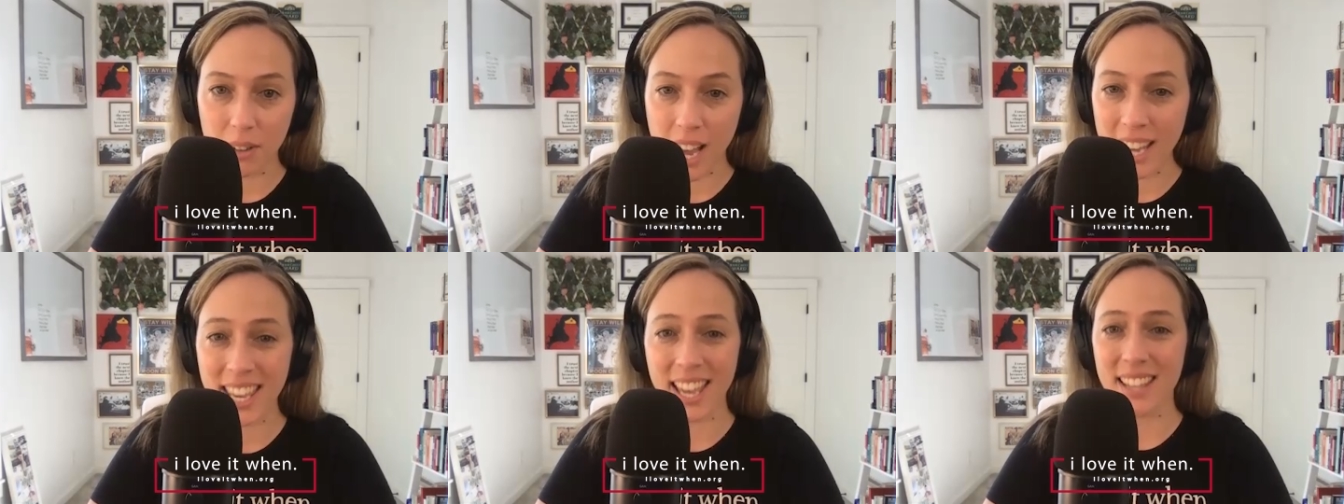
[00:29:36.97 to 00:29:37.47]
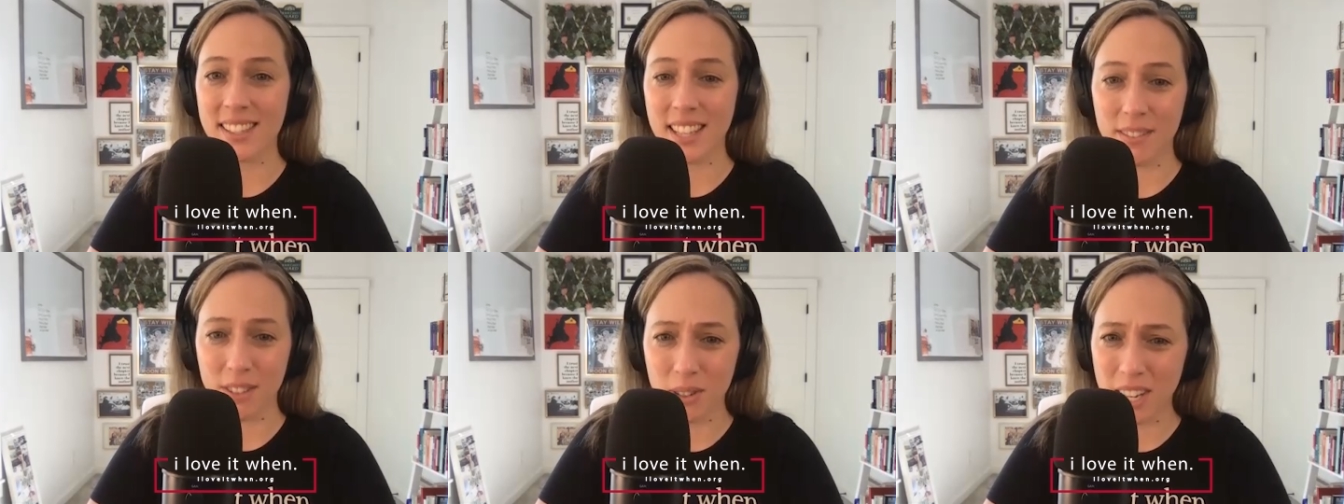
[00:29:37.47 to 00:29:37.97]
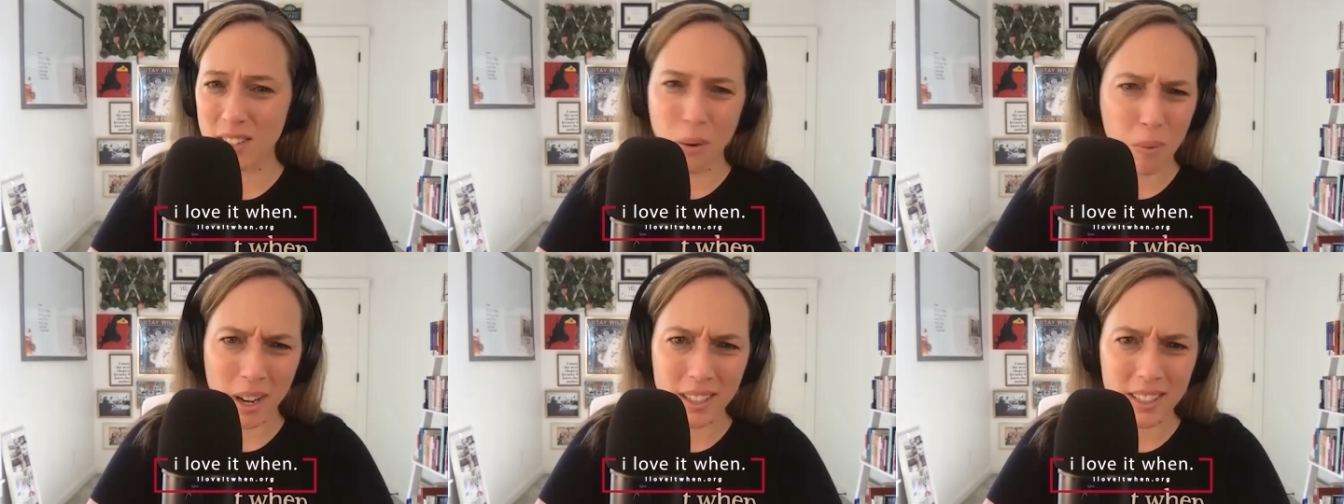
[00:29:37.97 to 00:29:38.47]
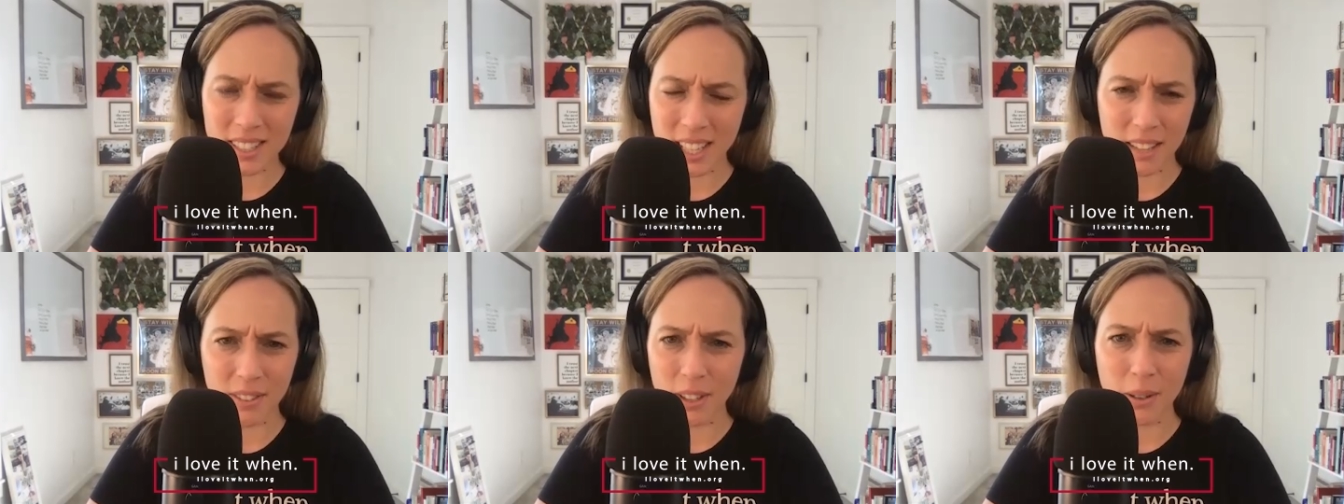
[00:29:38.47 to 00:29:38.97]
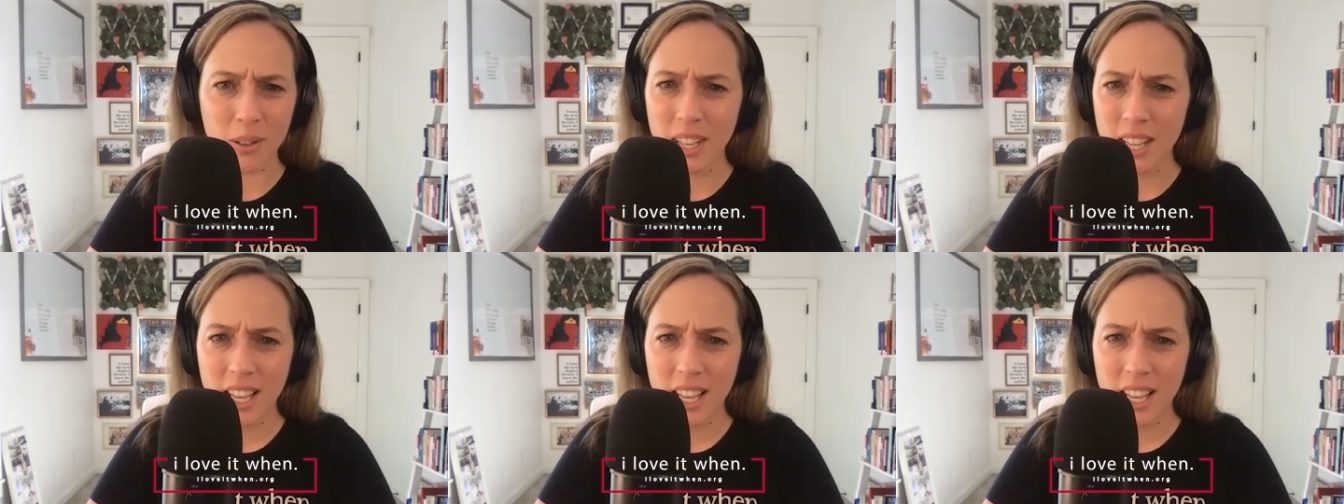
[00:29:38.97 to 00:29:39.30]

I can't save you, and I don't want to save you.